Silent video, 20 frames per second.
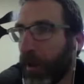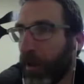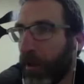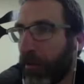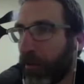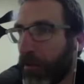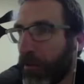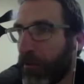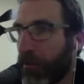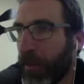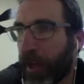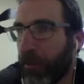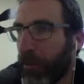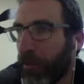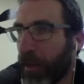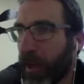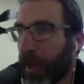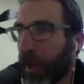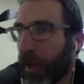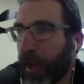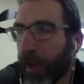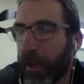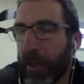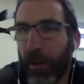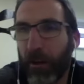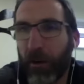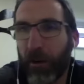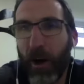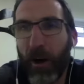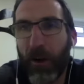You may be a
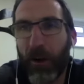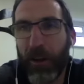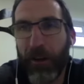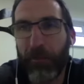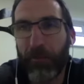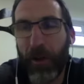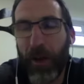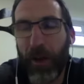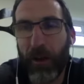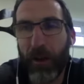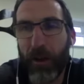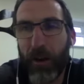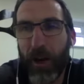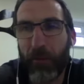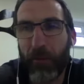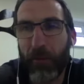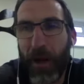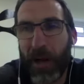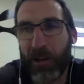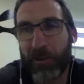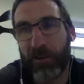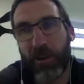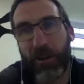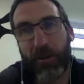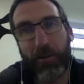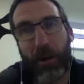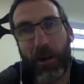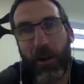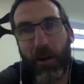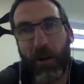hockey player and passionate
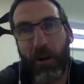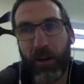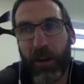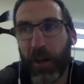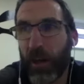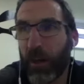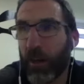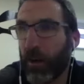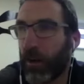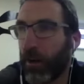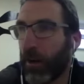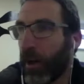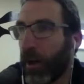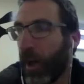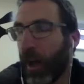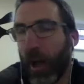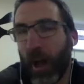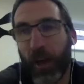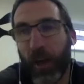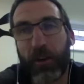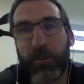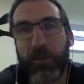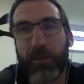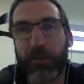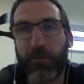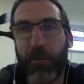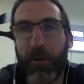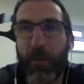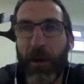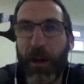about hockey, or a good
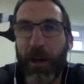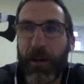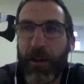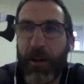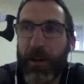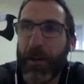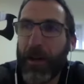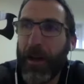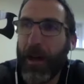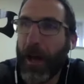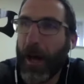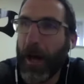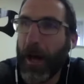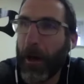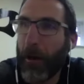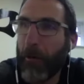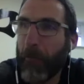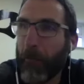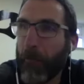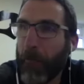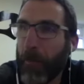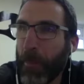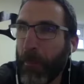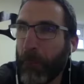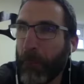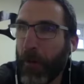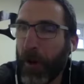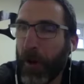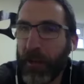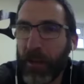swimmer,
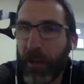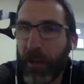but